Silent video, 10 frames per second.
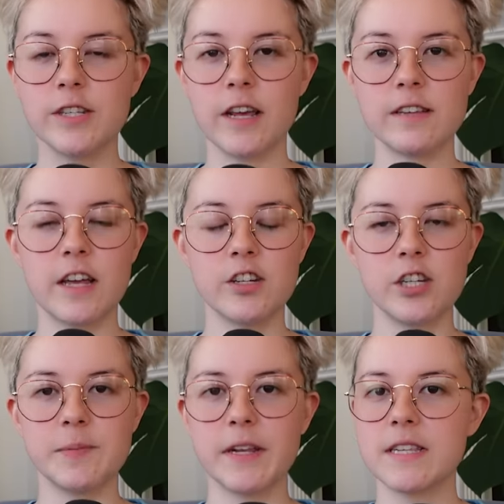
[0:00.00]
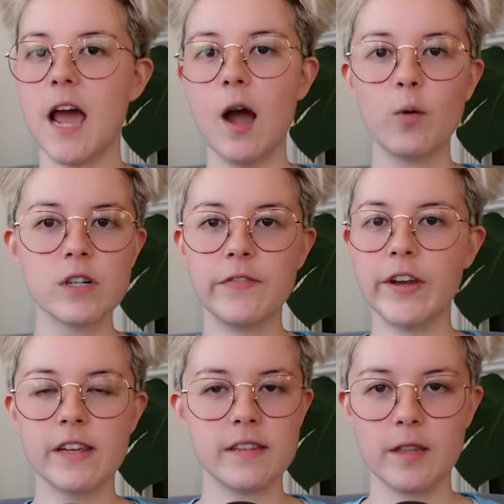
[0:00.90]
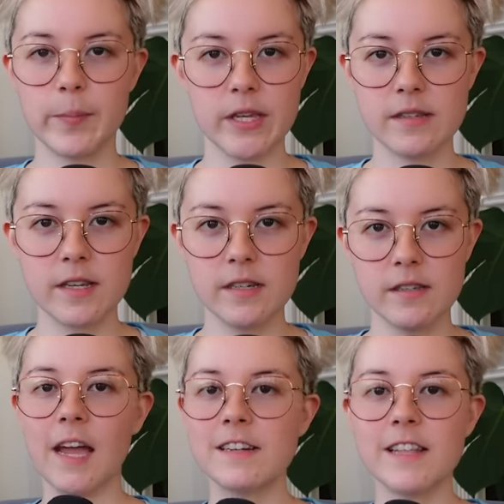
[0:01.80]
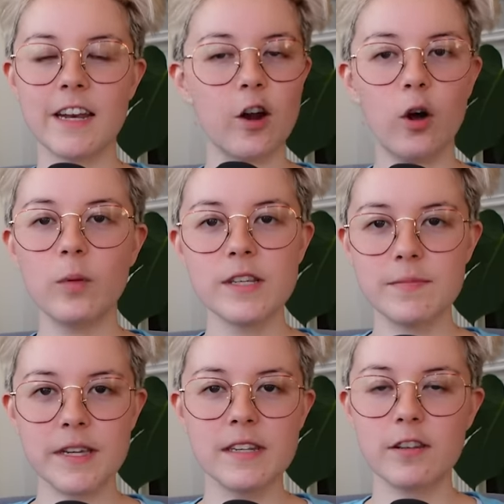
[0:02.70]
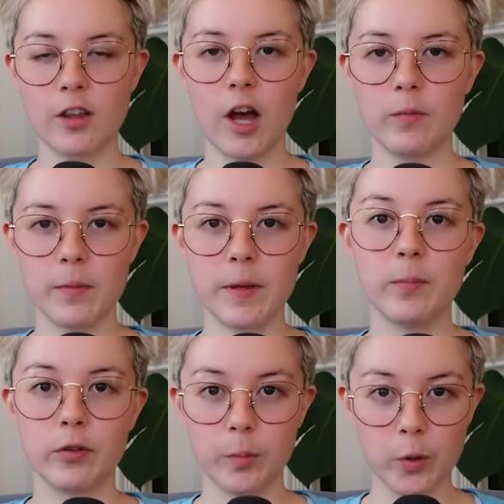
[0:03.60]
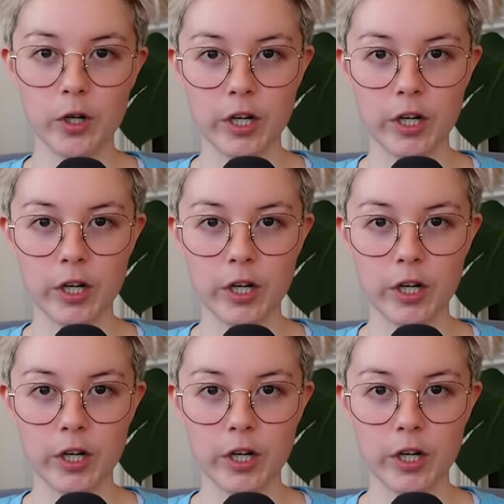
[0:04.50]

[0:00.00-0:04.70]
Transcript: She says that she spends hours finessing the pieces and that it always means a lot when people support